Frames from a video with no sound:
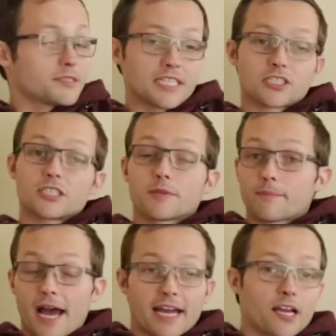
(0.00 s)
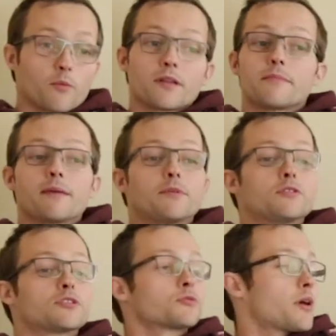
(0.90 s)
Essentially, the back-end one, maybe
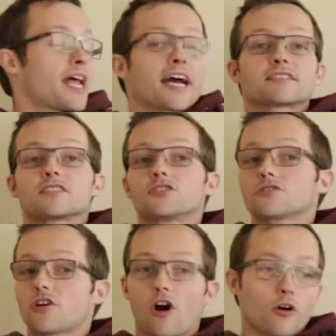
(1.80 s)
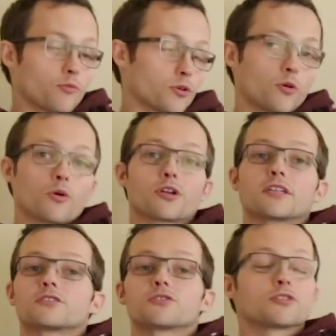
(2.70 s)
you just want to access your call
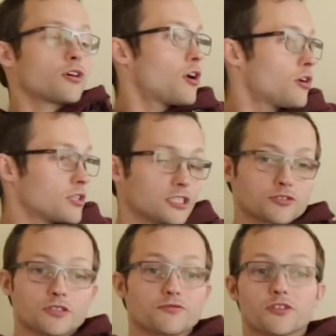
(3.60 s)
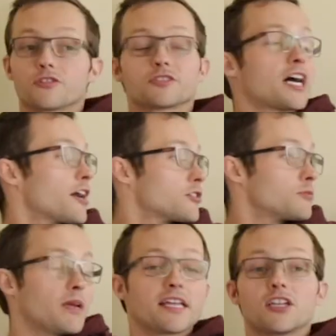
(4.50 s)
recordings or your call history for your entire
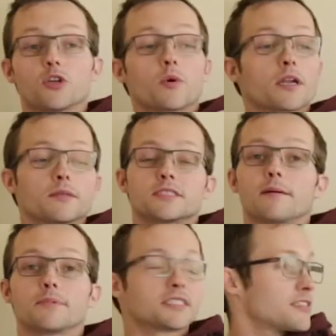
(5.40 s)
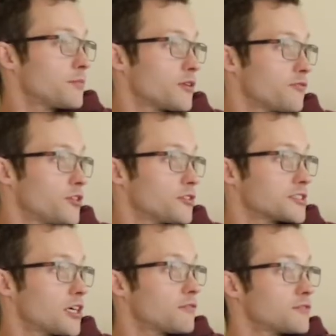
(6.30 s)
domain, and you want to dump it somewhere for
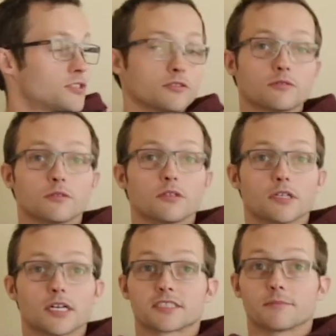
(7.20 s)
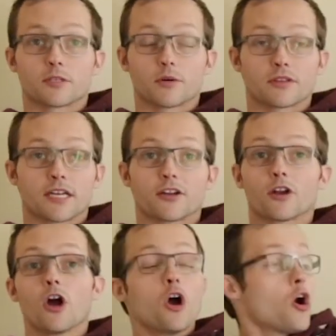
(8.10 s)
yourself to do something with
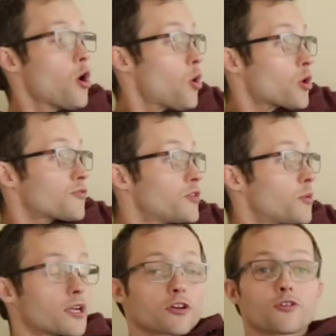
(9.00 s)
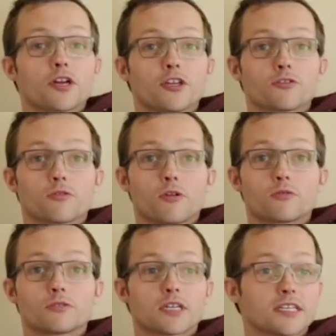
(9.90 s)
later. Or if you want to create your
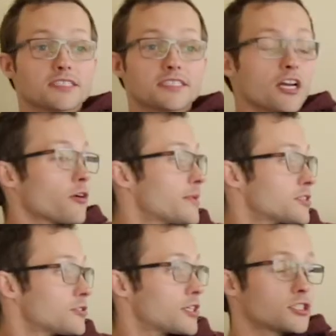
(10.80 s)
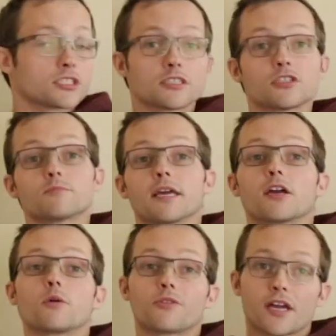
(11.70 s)
own CRM integration, you may
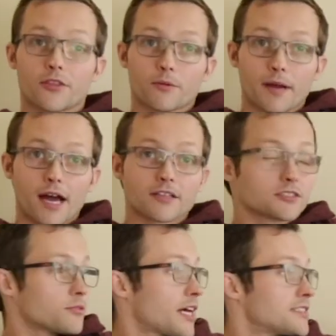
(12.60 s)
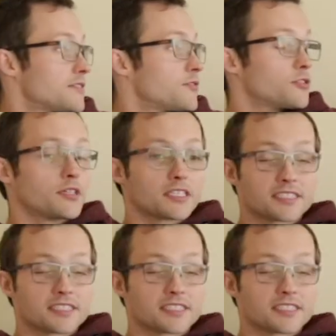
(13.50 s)
go the other path. So that's if you're doing a